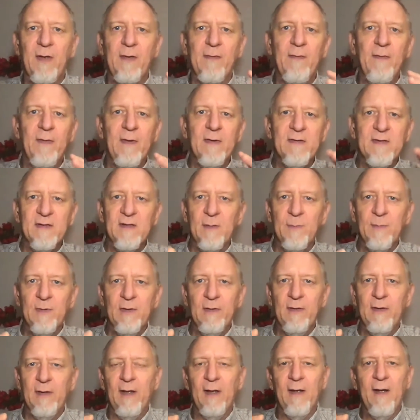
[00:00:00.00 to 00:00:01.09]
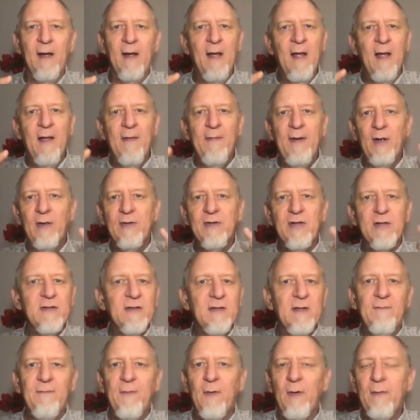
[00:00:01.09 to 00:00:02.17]
And similarly, they're just
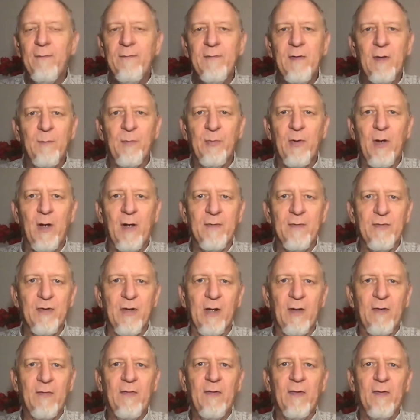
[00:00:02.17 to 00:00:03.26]
involved in projects.